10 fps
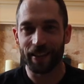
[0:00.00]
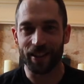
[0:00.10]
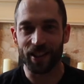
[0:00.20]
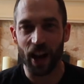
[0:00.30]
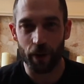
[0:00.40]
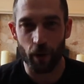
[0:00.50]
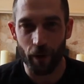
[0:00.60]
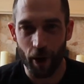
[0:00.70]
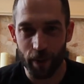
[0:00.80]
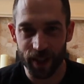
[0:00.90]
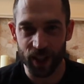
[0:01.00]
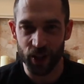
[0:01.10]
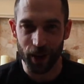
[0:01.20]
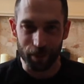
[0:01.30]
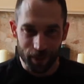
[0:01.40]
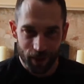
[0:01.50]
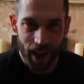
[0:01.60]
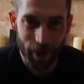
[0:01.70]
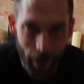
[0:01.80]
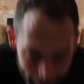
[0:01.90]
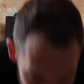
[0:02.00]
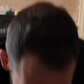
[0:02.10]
side of a very busy gym. Anyway,